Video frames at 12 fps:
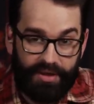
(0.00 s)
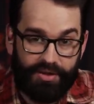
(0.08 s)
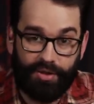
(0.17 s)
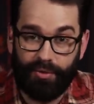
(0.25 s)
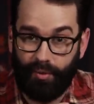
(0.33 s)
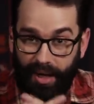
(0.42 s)

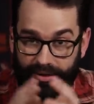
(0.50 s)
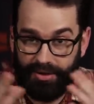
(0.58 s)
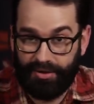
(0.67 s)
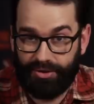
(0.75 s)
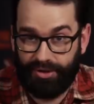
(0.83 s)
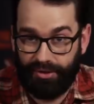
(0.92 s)
So we're
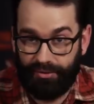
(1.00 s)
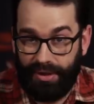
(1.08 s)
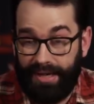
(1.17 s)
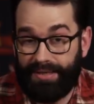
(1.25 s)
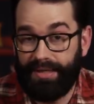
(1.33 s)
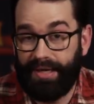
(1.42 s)
watching the show
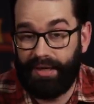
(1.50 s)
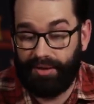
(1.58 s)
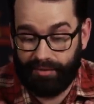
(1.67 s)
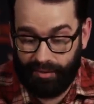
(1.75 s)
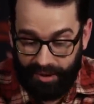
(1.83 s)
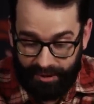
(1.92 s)

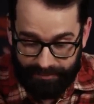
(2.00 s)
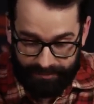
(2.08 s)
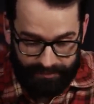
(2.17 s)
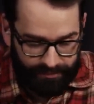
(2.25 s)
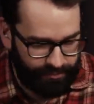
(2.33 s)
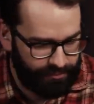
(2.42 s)
1883
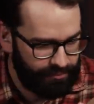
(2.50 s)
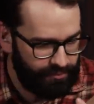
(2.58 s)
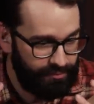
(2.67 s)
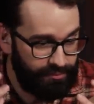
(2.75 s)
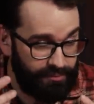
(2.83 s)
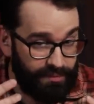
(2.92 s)

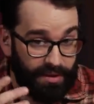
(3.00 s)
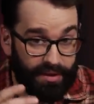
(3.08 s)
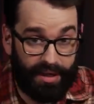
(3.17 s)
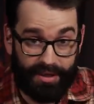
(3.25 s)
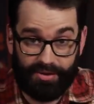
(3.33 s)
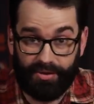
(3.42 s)

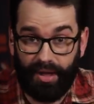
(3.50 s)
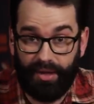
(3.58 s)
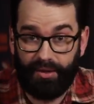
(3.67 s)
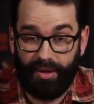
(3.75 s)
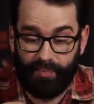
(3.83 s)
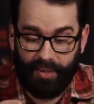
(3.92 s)

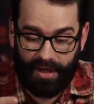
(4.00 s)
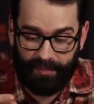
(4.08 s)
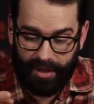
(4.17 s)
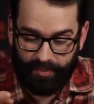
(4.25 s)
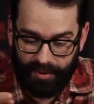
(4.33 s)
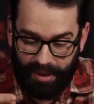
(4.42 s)
yesterday on
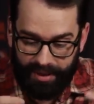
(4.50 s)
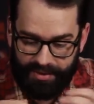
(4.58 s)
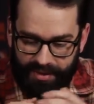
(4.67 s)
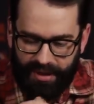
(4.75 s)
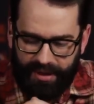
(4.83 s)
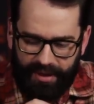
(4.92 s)
Paramount
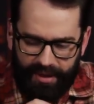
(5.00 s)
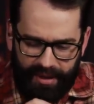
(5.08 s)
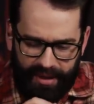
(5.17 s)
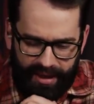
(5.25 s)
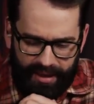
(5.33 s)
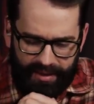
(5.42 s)
Plus,
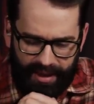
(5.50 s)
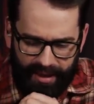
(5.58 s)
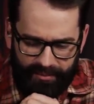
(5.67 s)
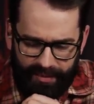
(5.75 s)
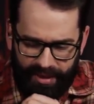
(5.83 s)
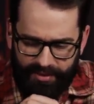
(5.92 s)
and
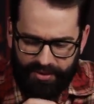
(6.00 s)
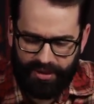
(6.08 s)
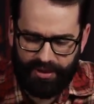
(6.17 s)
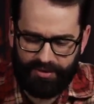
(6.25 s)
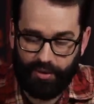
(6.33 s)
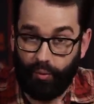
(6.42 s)
um, it's
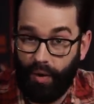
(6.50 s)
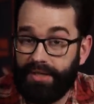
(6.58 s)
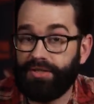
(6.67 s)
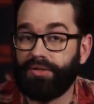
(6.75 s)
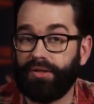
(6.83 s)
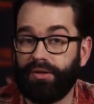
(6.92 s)
a, it's a
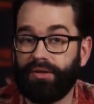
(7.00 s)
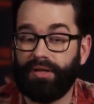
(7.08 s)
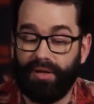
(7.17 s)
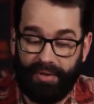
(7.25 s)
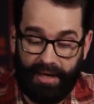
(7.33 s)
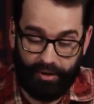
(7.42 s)
western
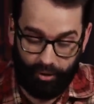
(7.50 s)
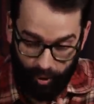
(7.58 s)
about a